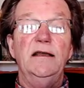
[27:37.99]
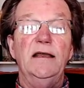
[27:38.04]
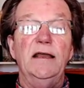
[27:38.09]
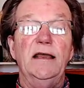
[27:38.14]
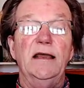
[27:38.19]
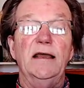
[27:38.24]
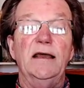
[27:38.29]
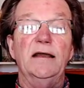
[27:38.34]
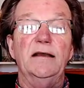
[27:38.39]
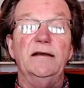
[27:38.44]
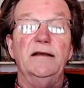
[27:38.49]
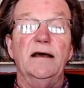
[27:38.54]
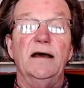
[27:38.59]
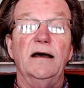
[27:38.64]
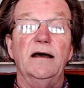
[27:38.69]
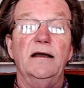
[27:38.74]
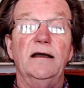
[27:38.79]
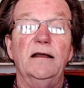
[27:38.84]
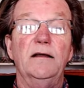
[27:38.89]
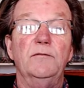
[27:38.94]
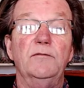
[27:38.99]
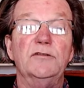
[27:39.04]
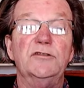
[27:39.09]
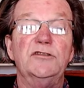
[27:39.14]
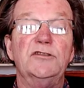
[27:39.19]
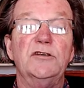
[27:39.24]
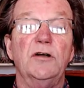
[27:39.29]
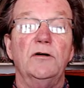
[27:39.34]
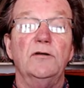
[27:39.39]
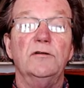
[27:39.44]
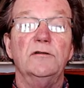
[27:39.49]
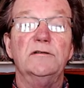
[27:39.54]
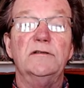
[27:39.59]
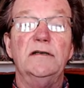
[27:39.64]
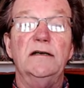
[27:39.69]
and it was sold.